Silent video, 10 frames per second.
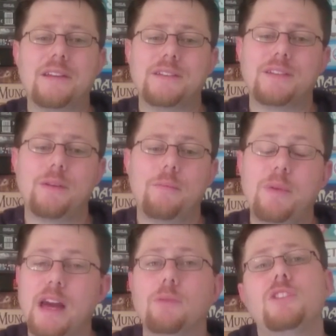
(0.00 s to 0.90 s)
and
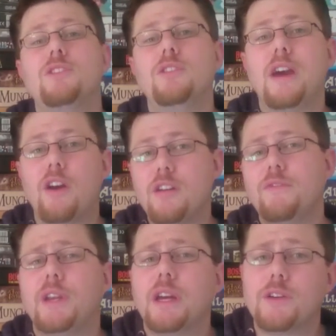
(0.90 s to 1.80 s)
be able to do their
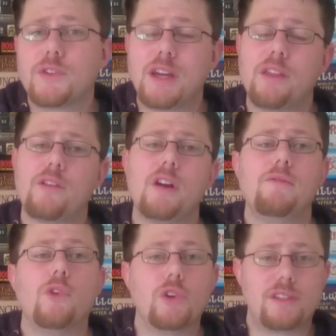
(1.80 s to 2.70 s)
own videos and get their
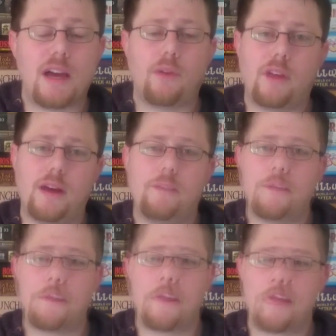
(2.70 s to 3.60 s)
own thoughts out there.
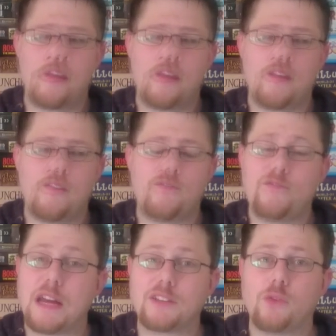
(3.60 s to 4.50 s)

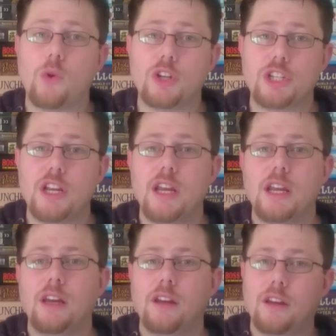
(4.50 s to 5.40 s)
Thanks for
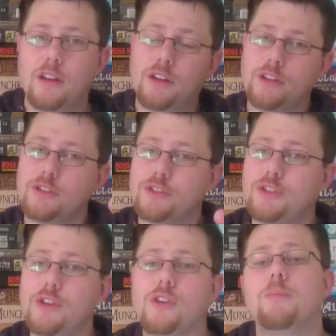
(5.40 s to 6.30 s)
watching
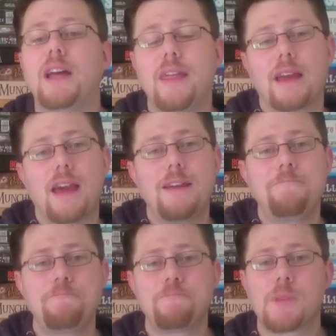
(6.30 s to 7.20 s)
Toucan Play That
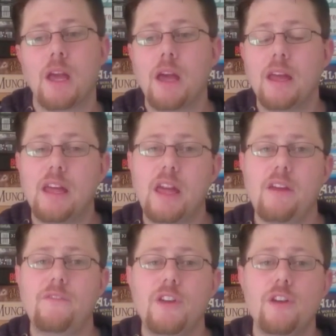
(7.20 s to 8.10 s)
Game.
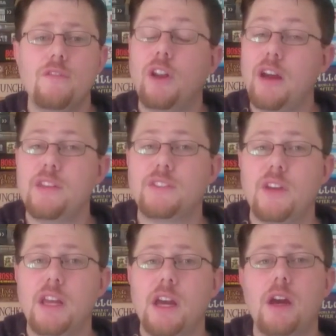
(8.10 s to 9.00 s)
If you've liked
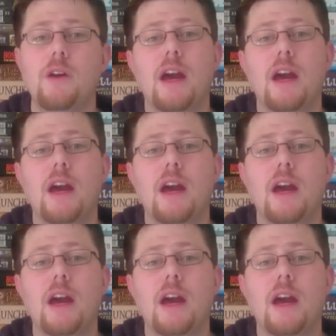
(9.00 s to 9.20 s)
this video